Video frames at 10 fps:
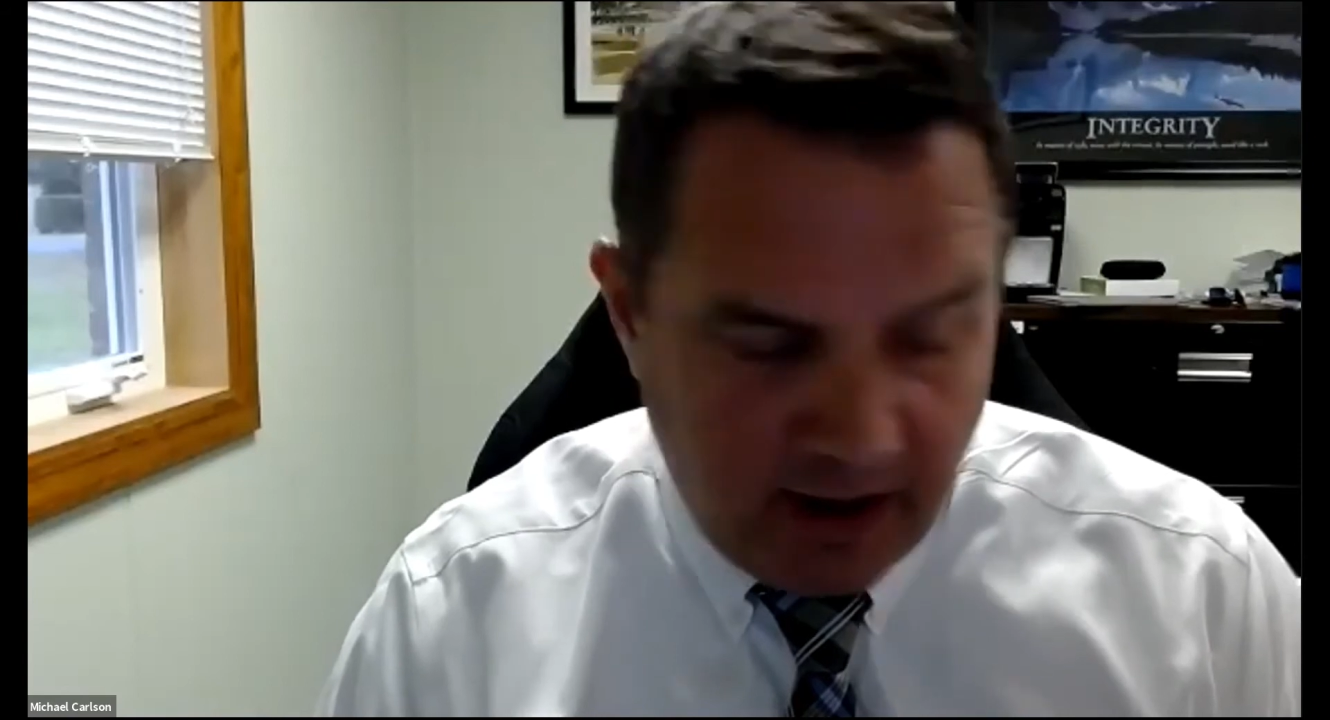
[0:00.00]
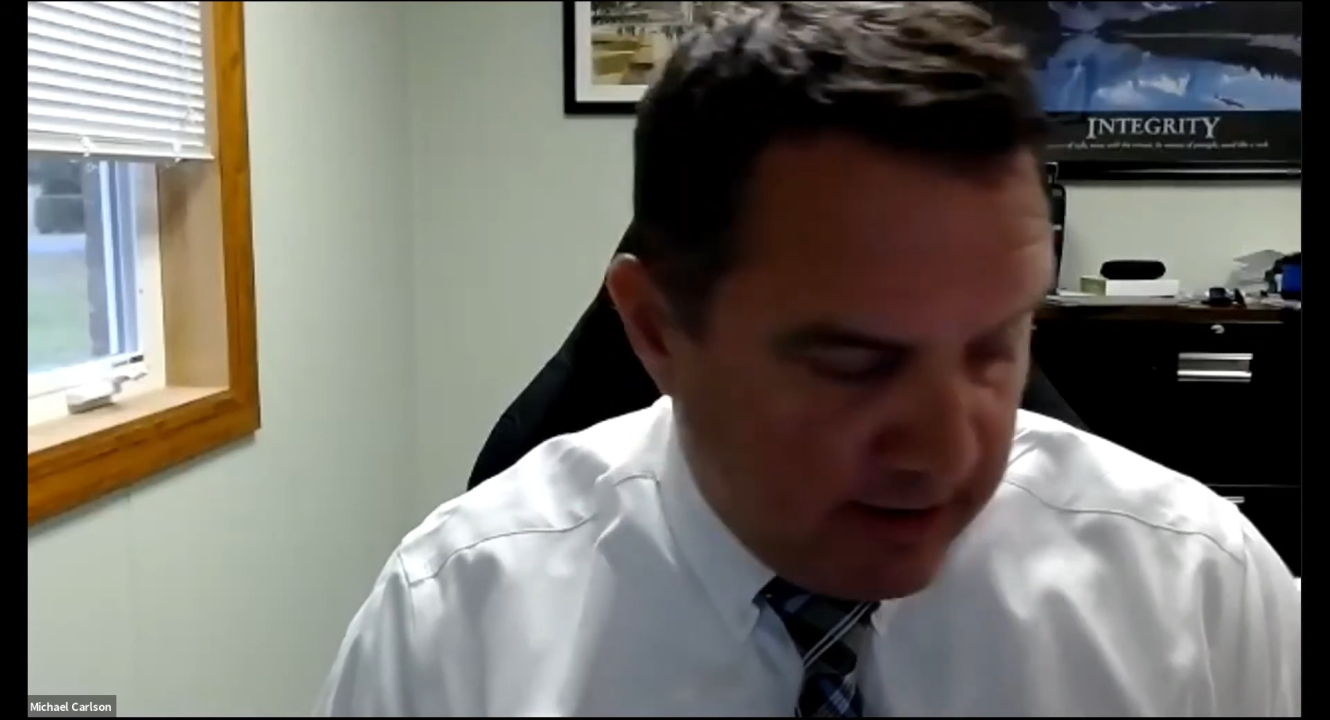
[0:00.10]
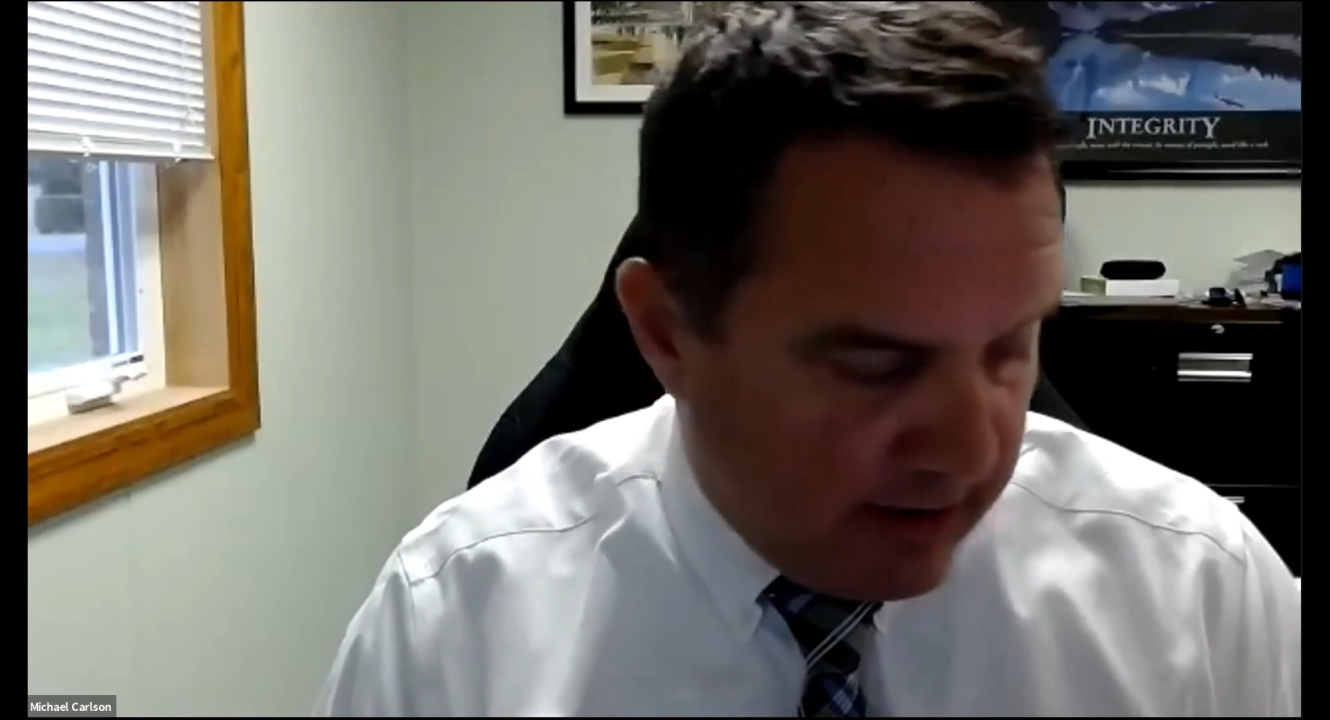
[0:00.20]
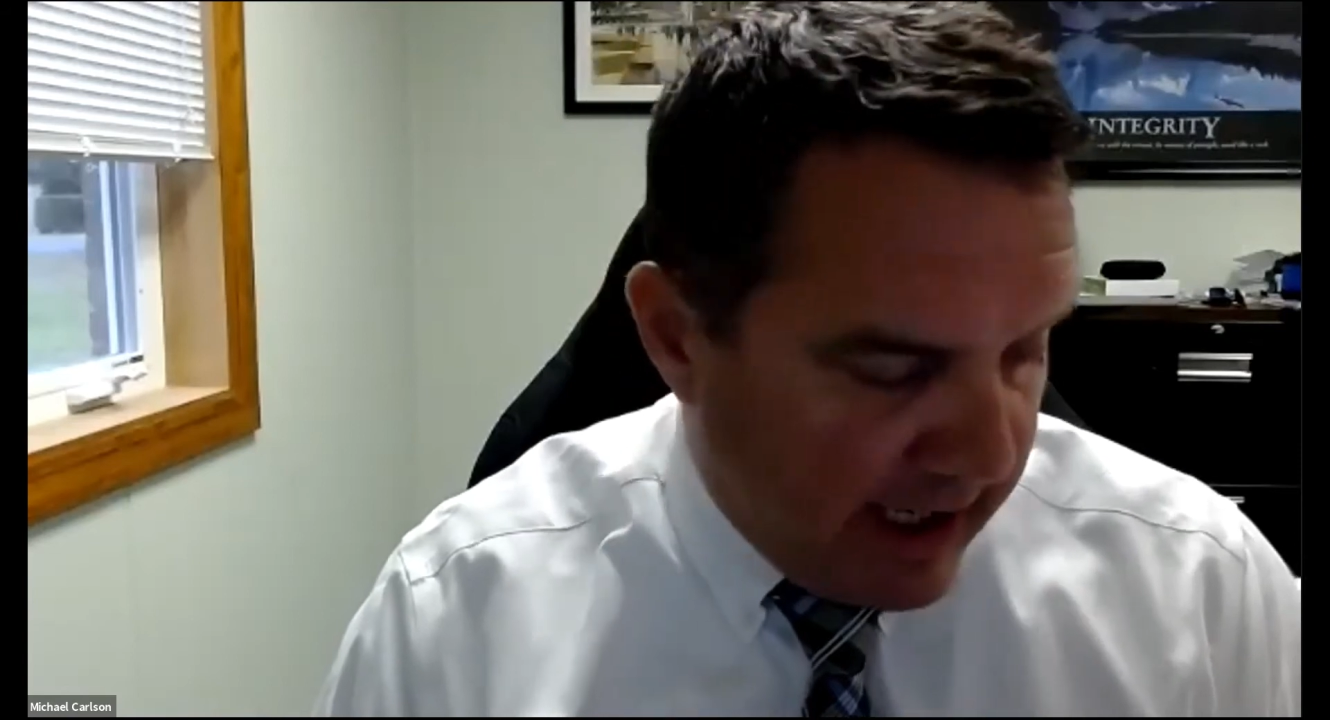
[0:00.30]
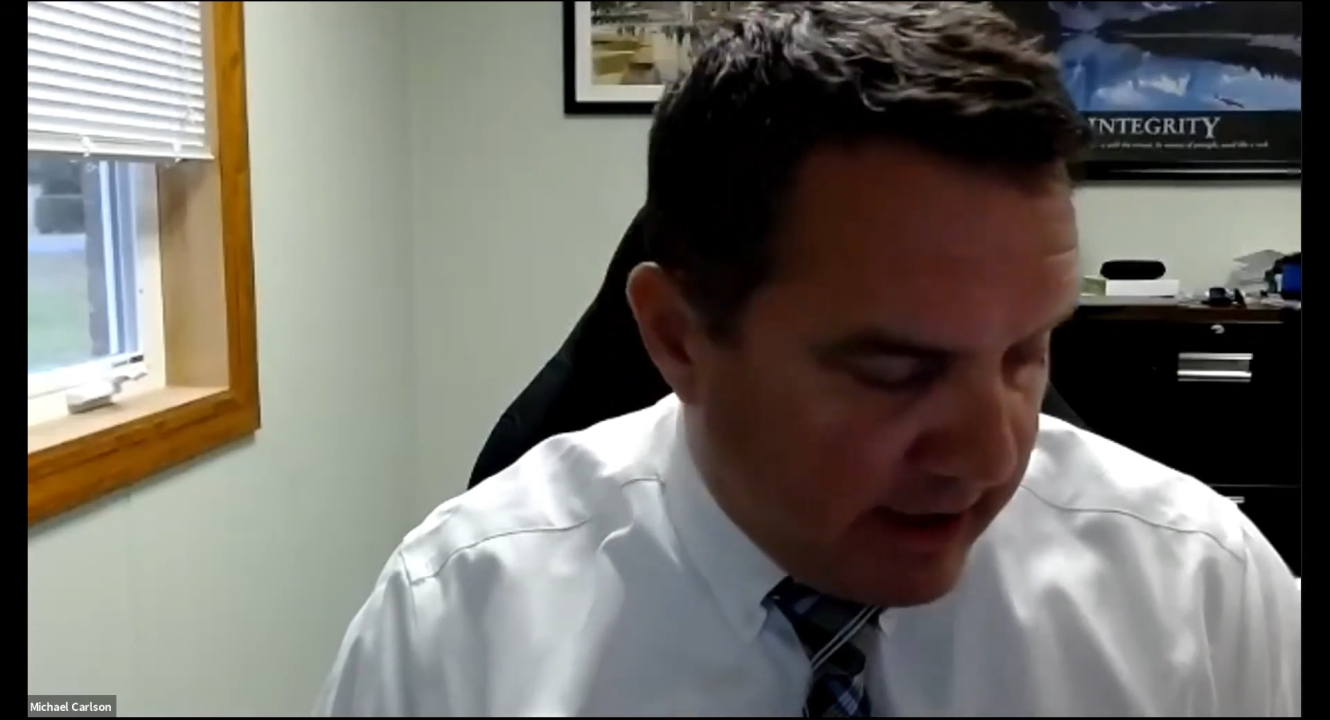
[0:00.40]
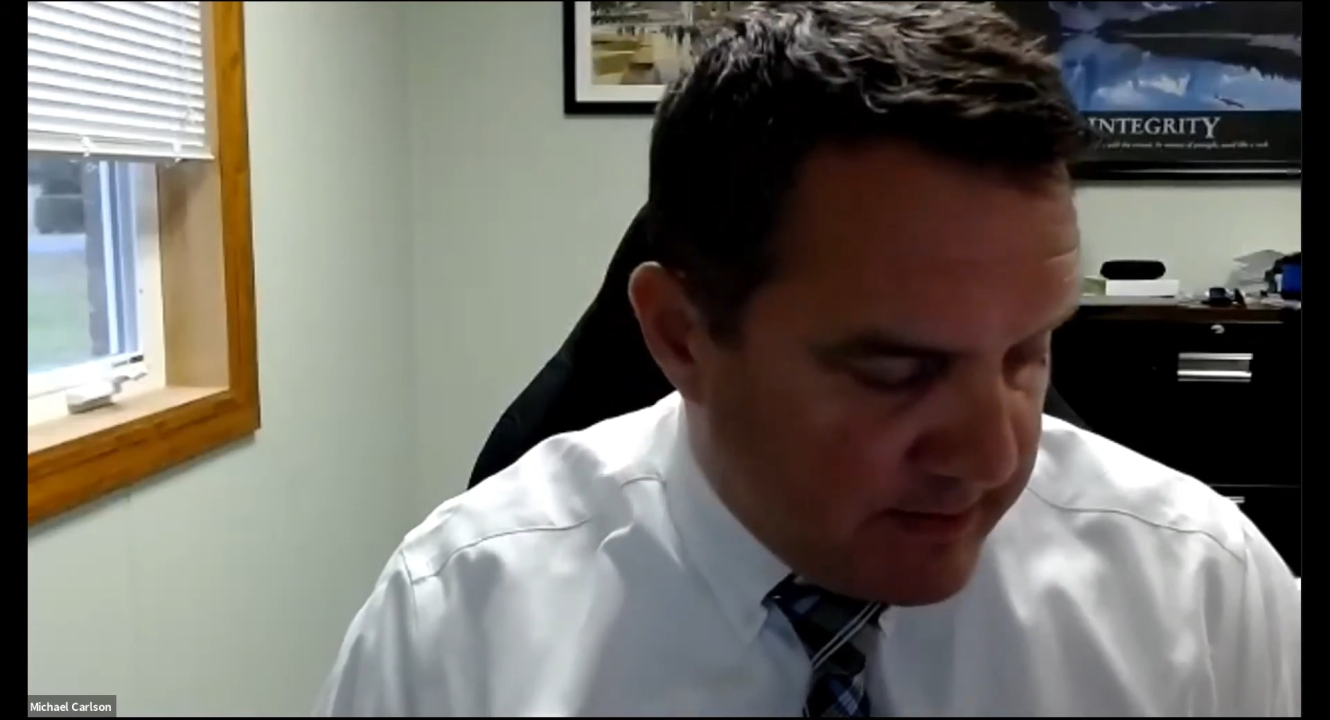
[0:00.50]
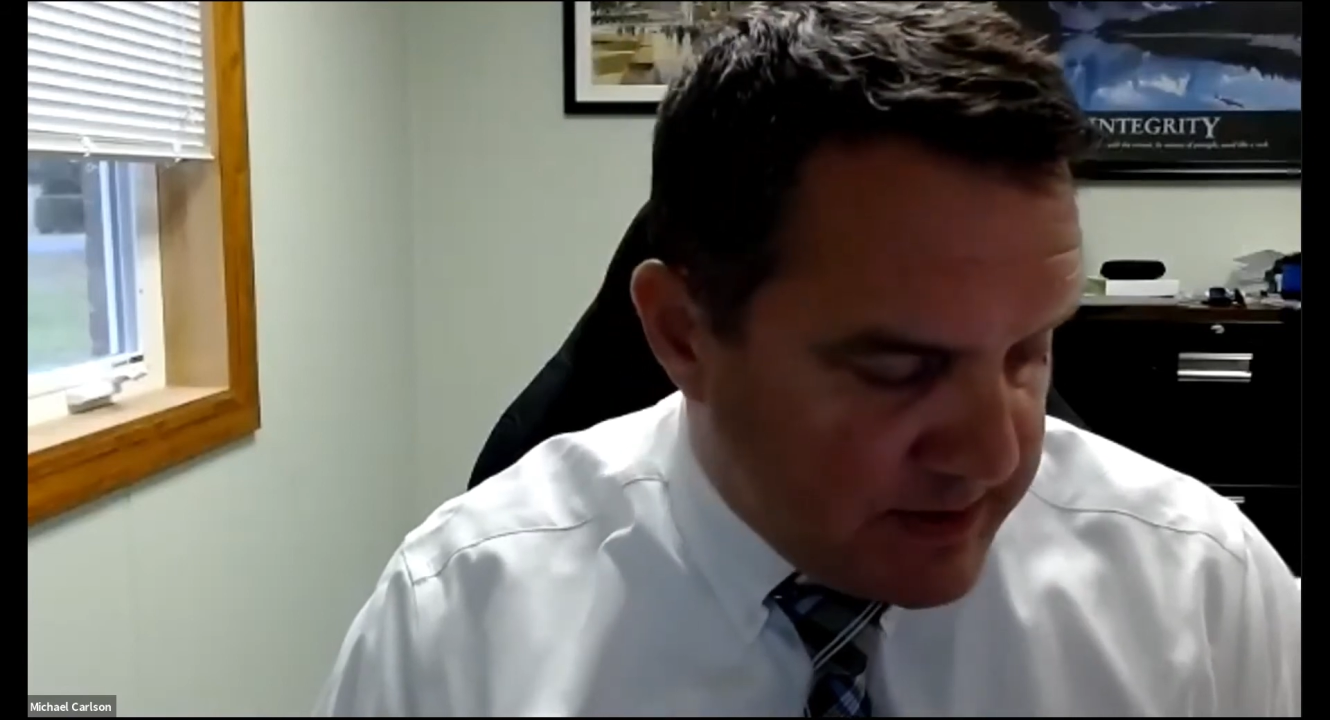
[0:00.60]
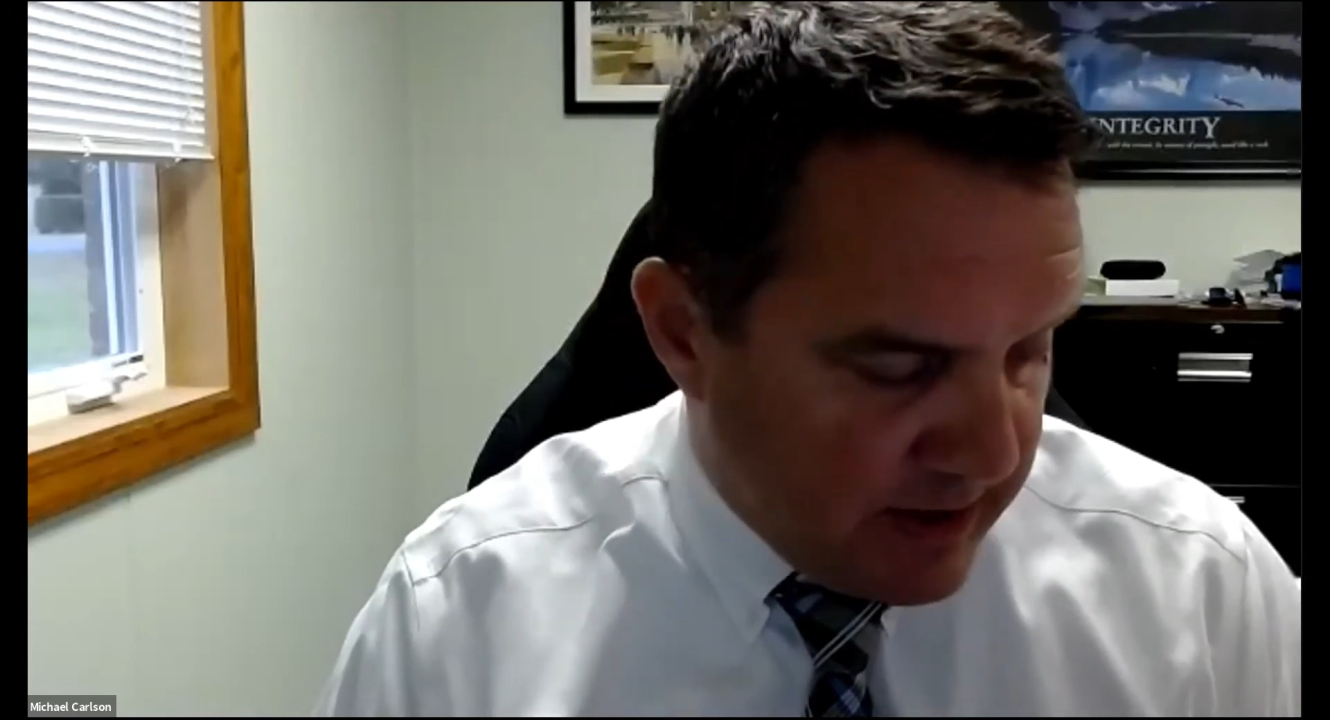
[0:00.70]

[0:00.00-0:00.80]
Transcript: other items